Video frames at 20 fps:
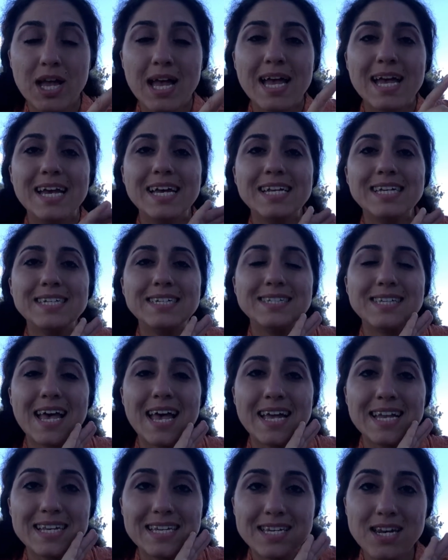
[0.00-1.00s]
It is
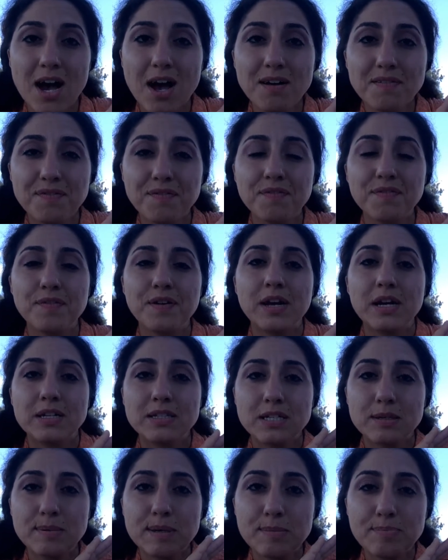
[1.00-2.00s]
enough to
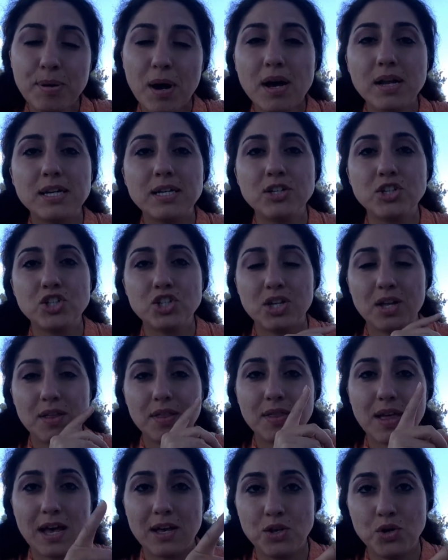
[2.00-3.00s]
be punished
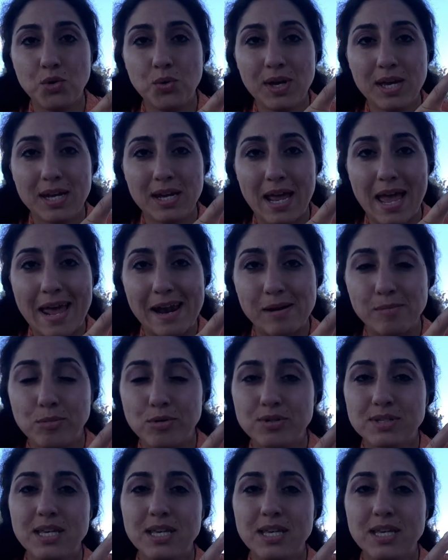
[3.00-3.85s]
that you hit animals.